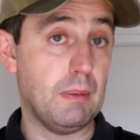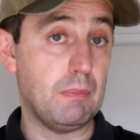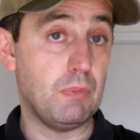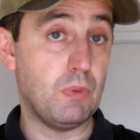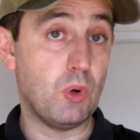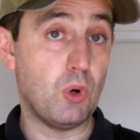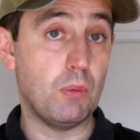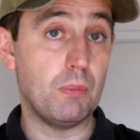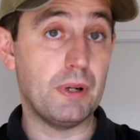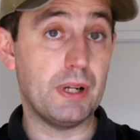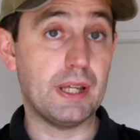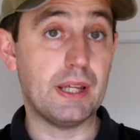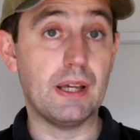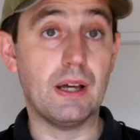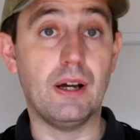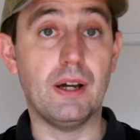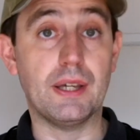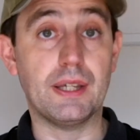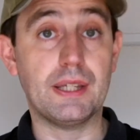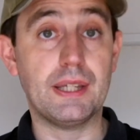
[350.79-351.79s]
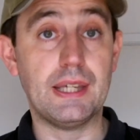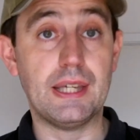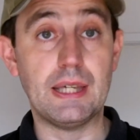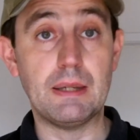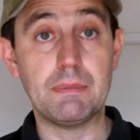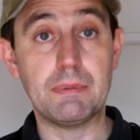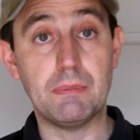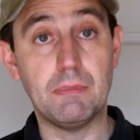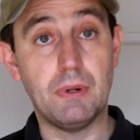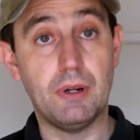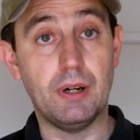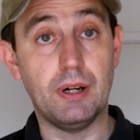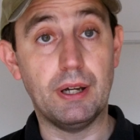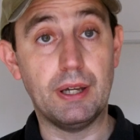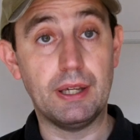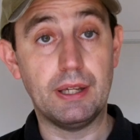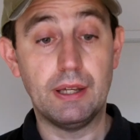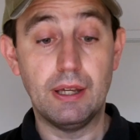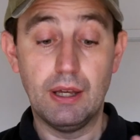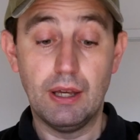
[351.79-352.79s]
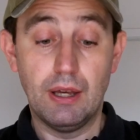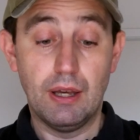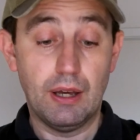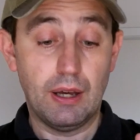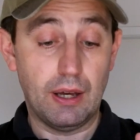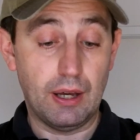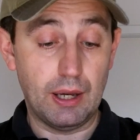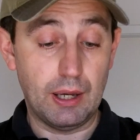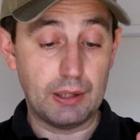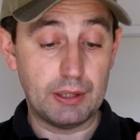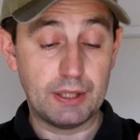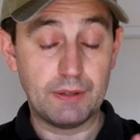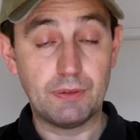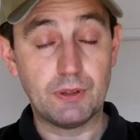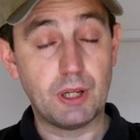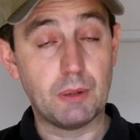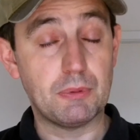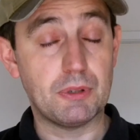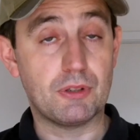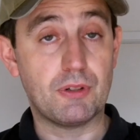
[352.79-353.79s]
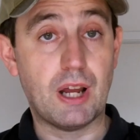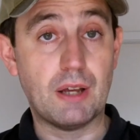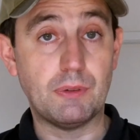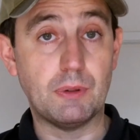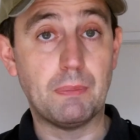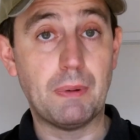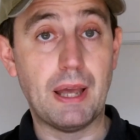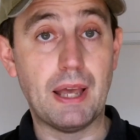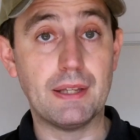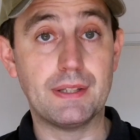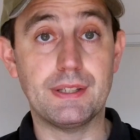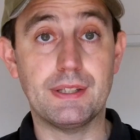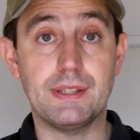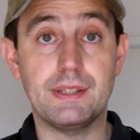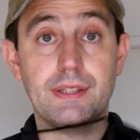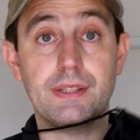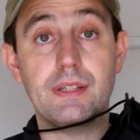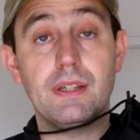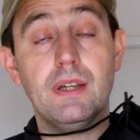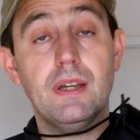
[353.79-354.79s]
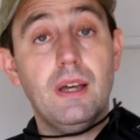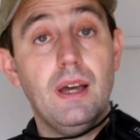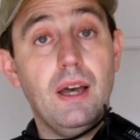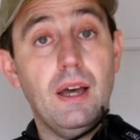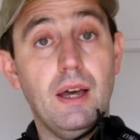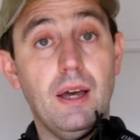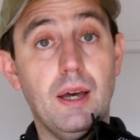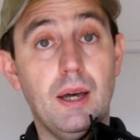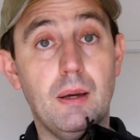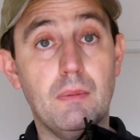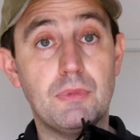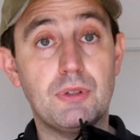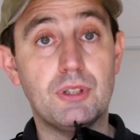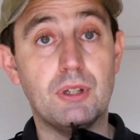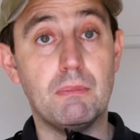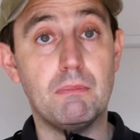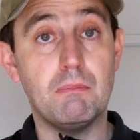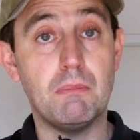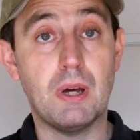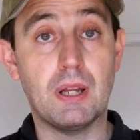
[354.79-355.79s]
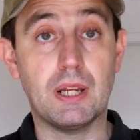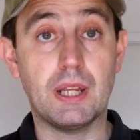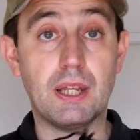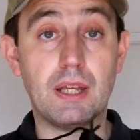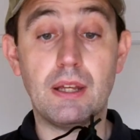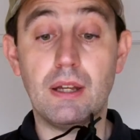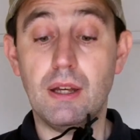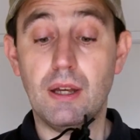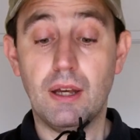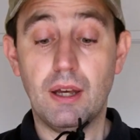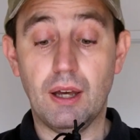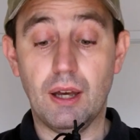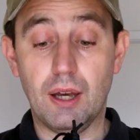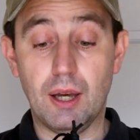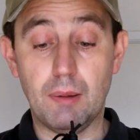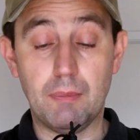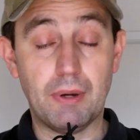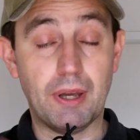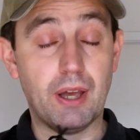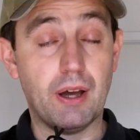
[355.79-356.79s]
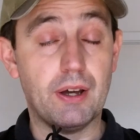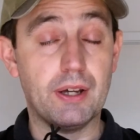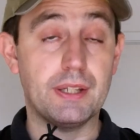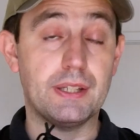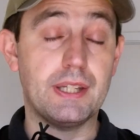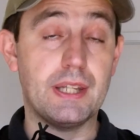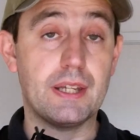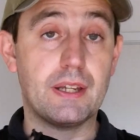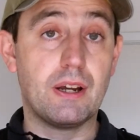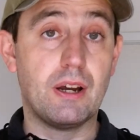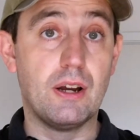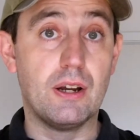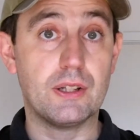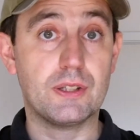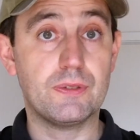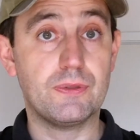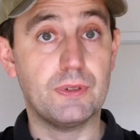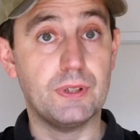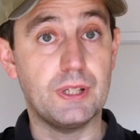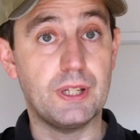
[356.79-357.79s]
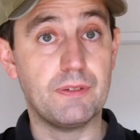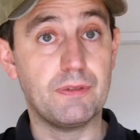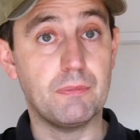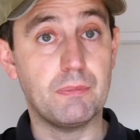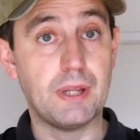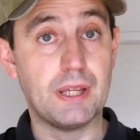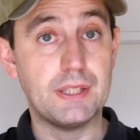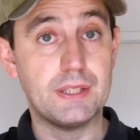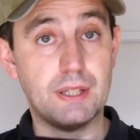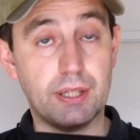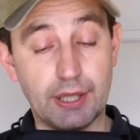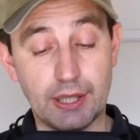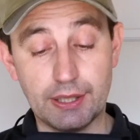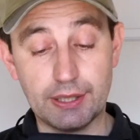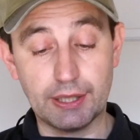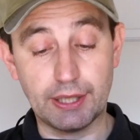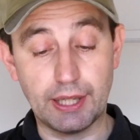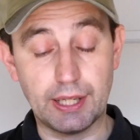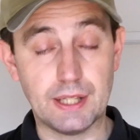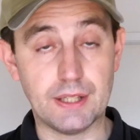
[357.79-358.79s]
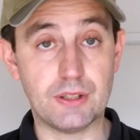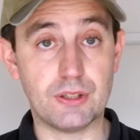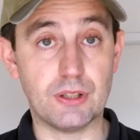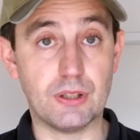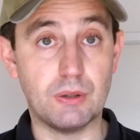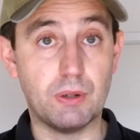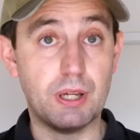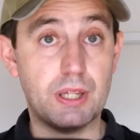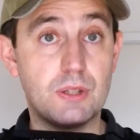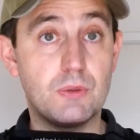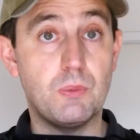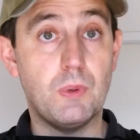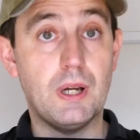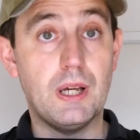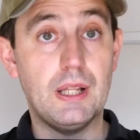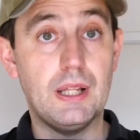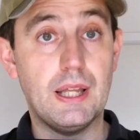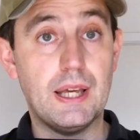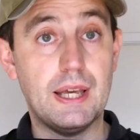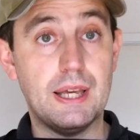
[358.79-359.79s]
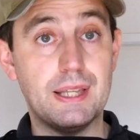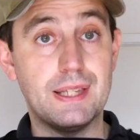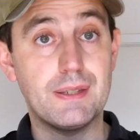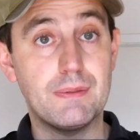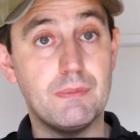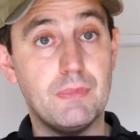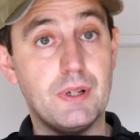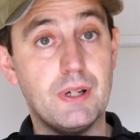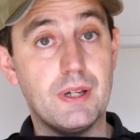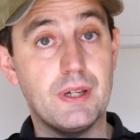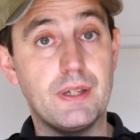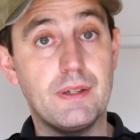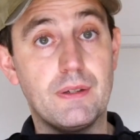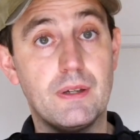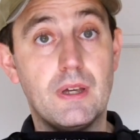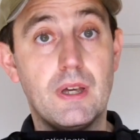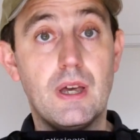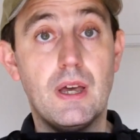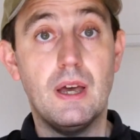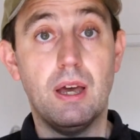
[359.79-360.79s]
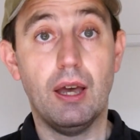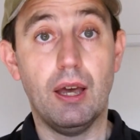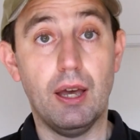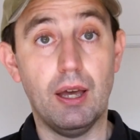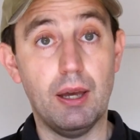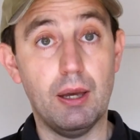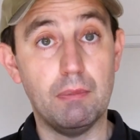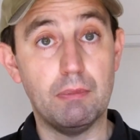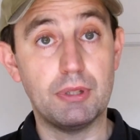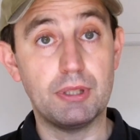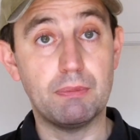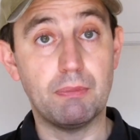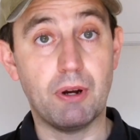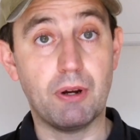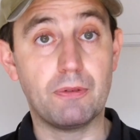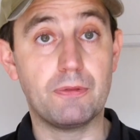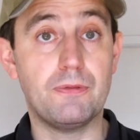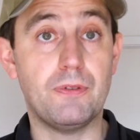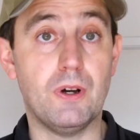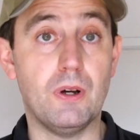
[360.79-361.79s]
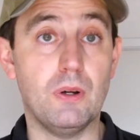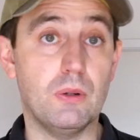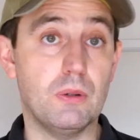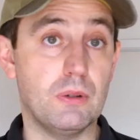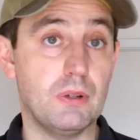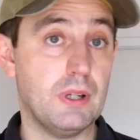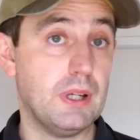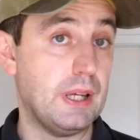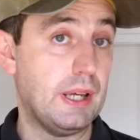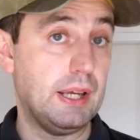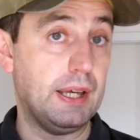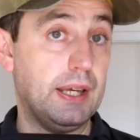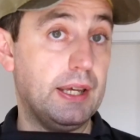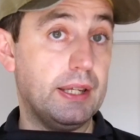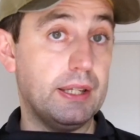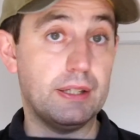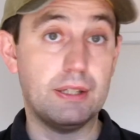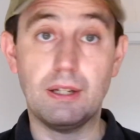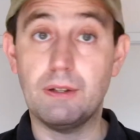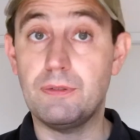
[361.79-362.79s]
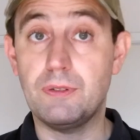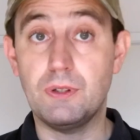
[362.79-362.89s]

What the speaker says: Normally I keep my different types of travel passes, some money, my ID cards for the different places I need to get into, as well as my smartphone and a